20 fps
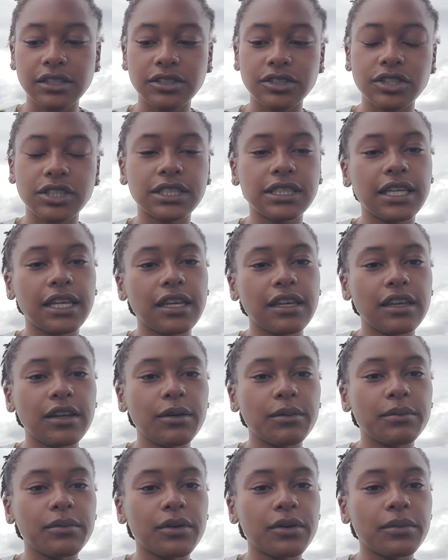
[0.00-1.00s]
just taking
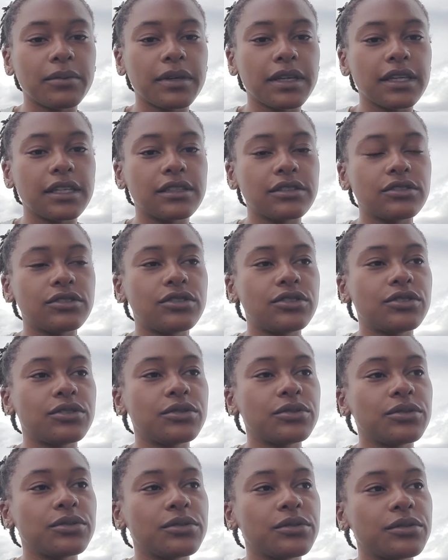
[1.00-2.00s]
a moment
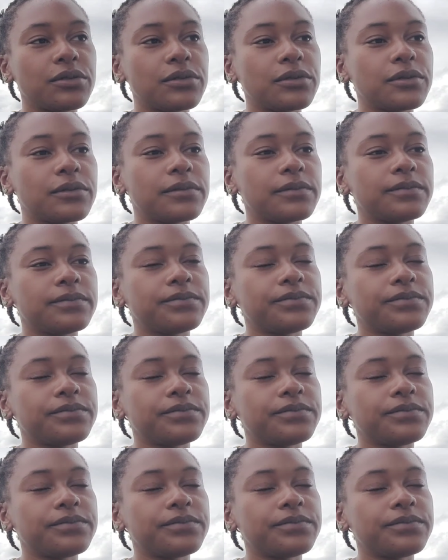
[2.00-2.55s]
to